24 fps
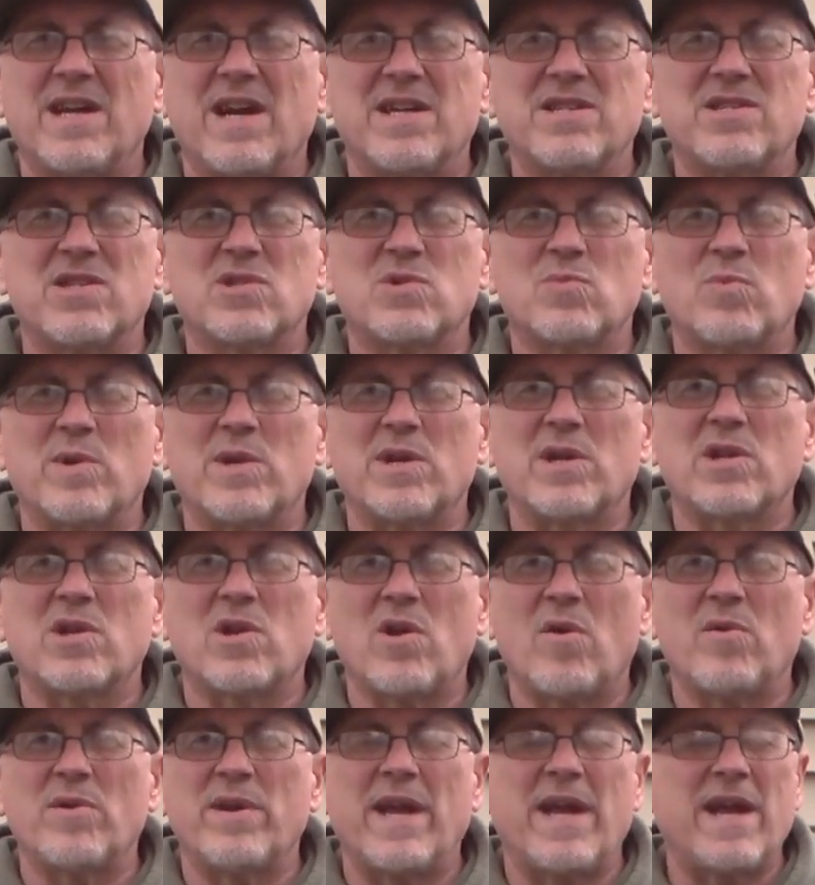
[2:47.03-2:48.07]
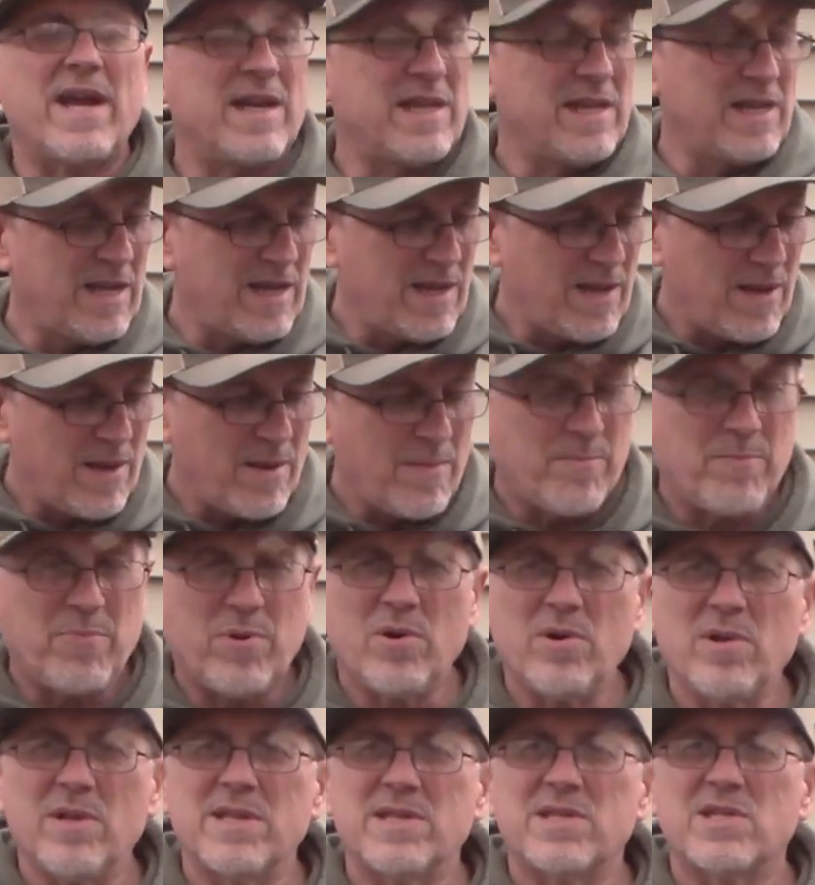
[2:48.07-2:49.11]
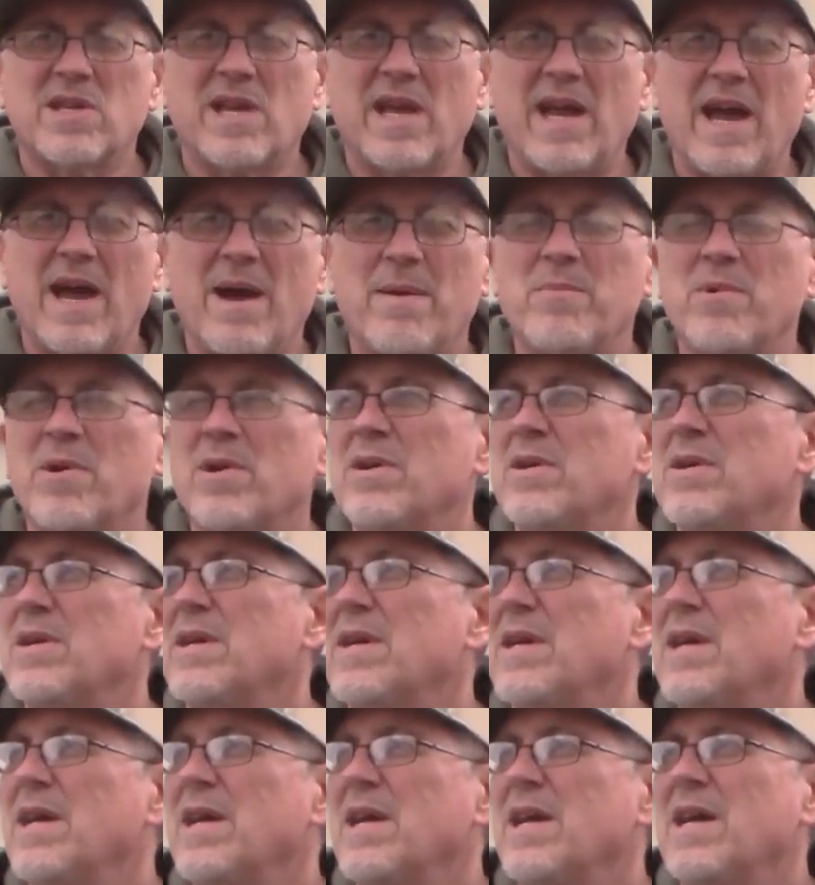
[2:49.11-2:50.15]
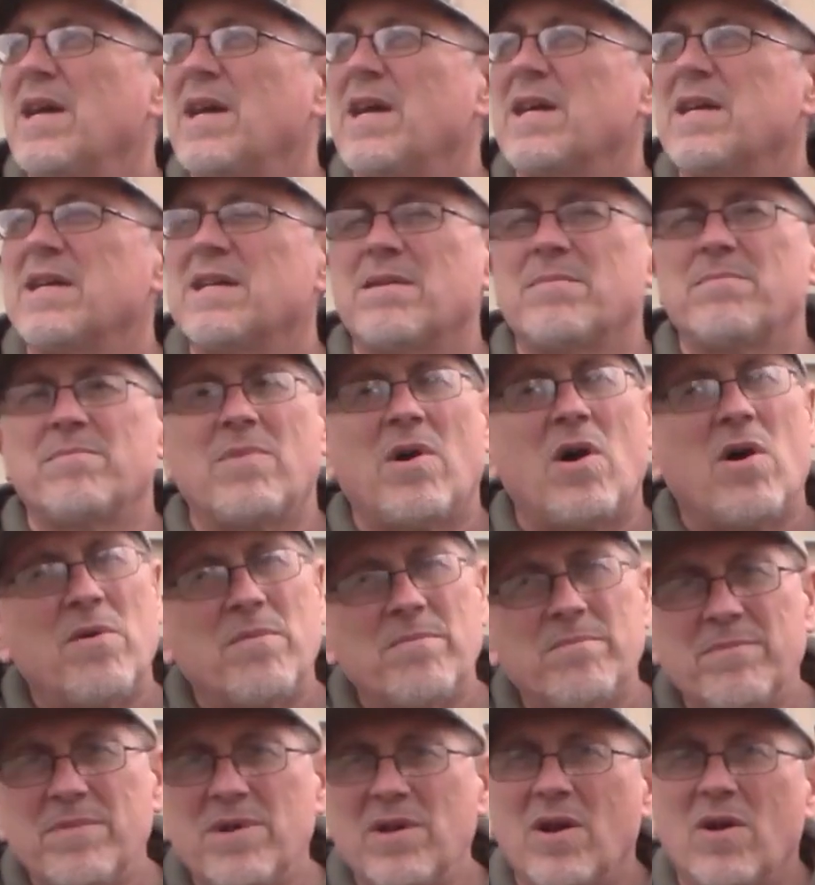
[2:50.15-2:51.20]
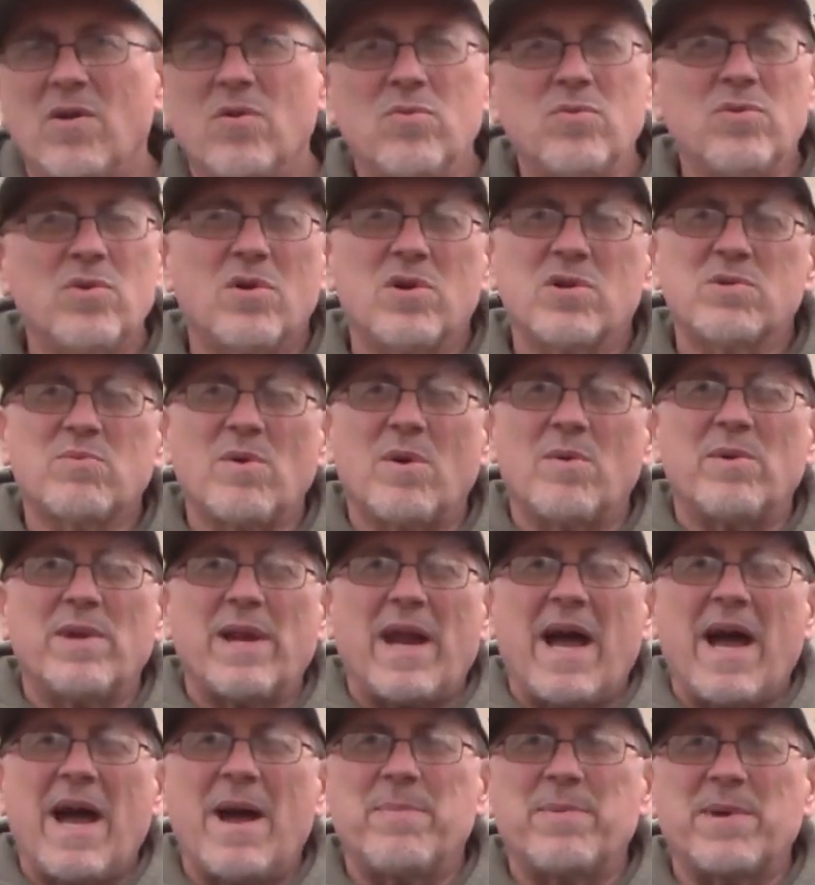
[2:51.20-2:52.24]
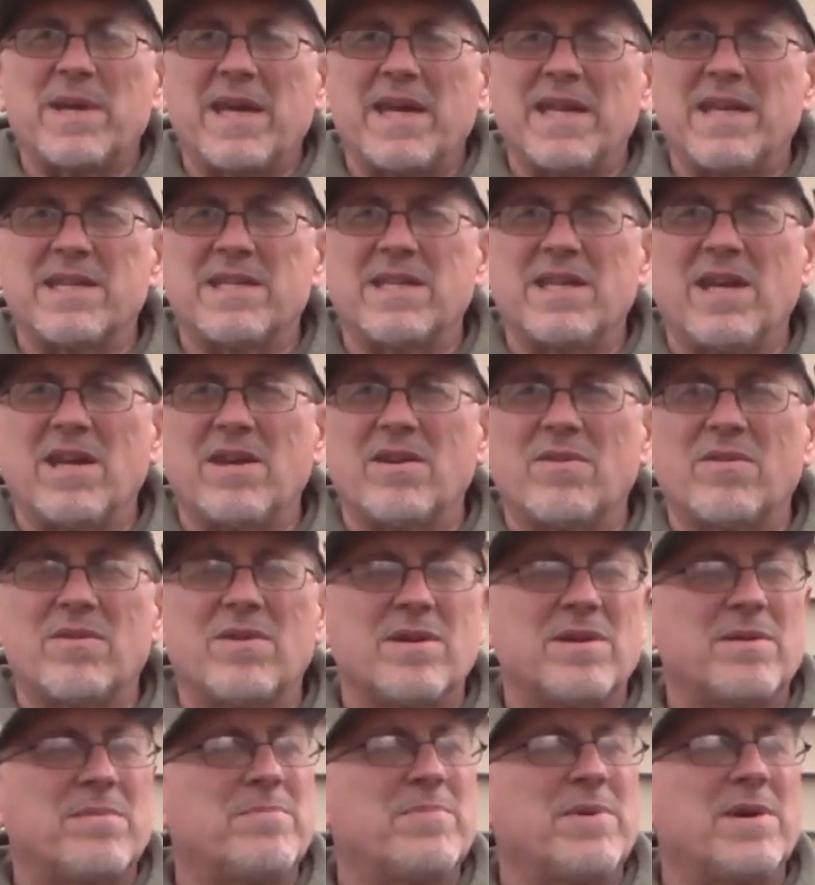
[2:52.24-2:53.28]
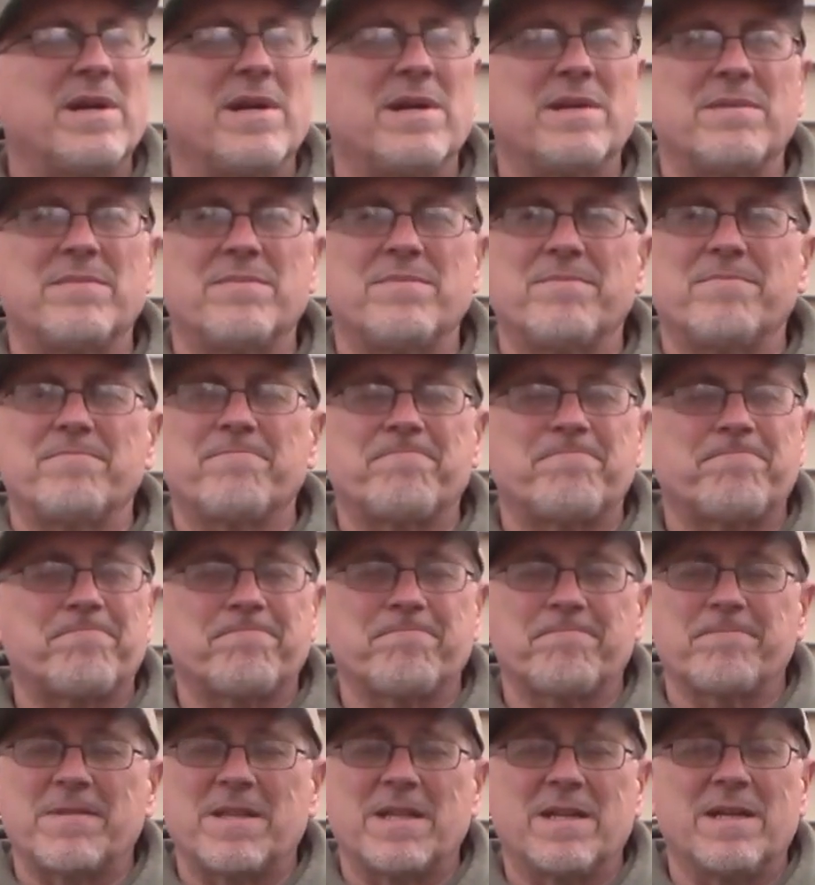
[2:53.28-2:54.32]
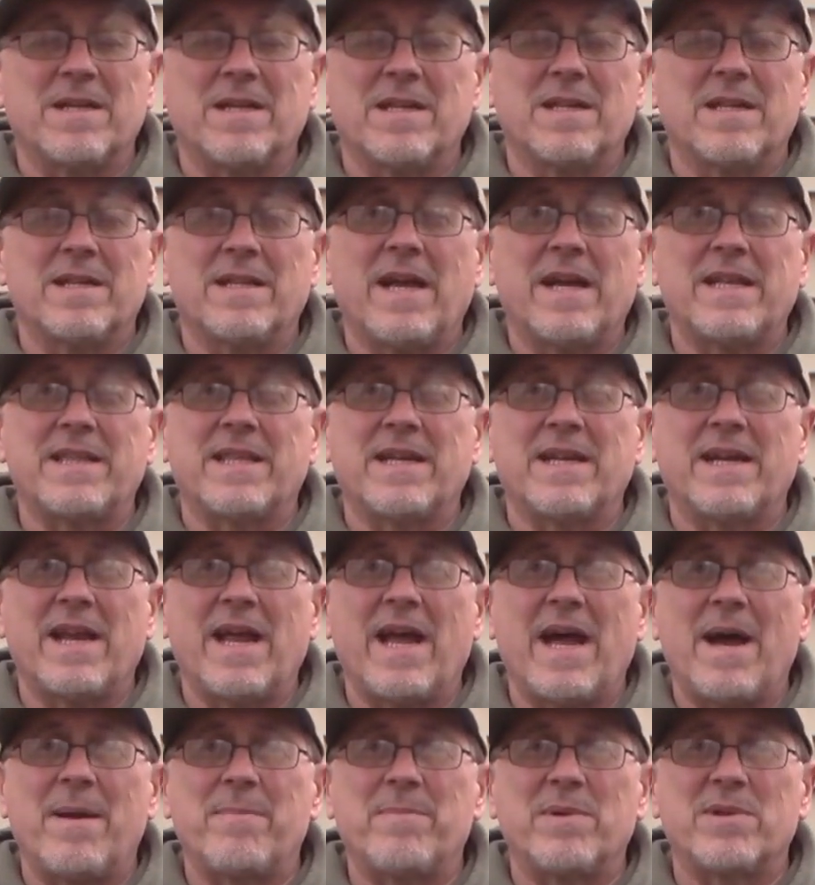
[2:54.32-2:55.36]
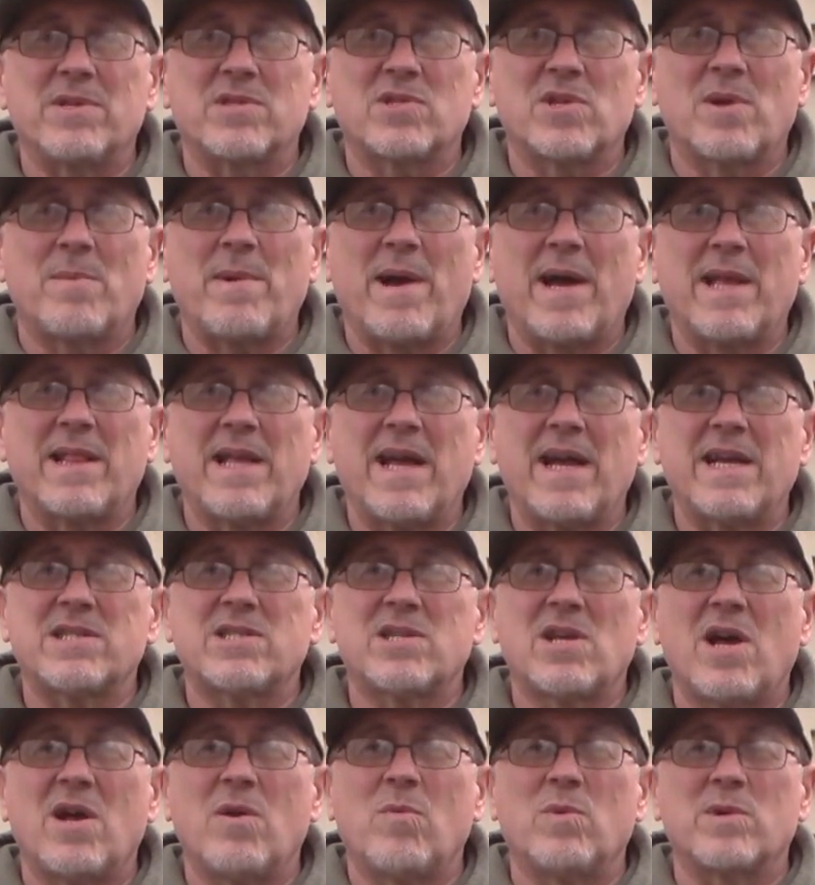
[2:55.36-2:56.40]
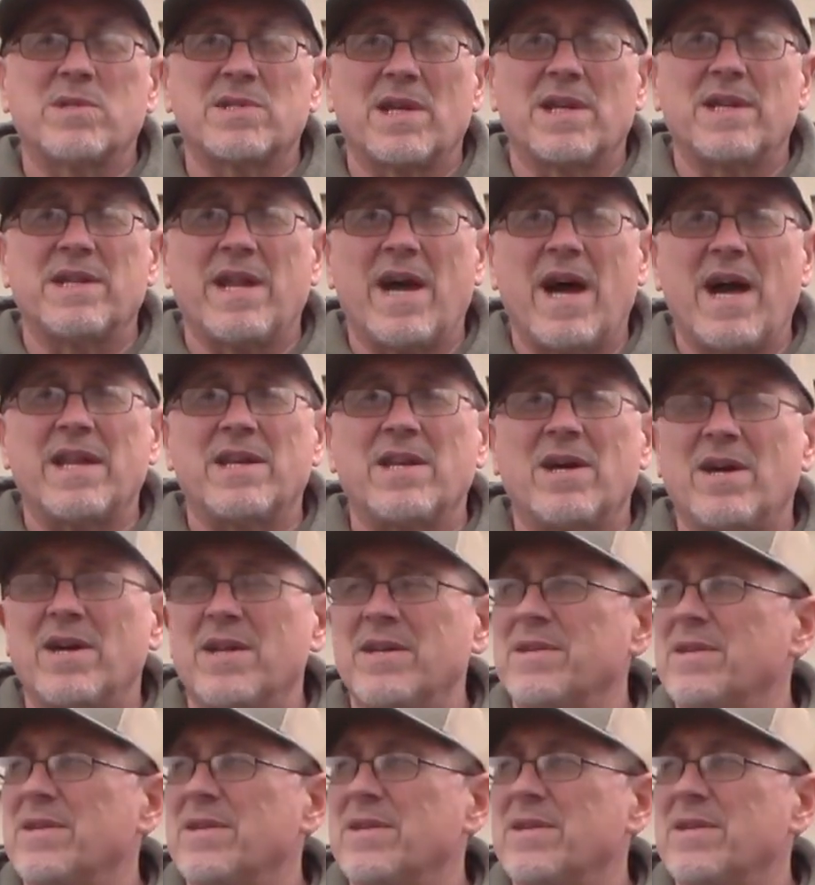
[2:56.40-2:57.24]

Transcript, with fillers: I just wanted to go there, pull this camera. You know, who knows what would have happened, get a deer, but that didn't happen. So my last hunt was a non-hunt.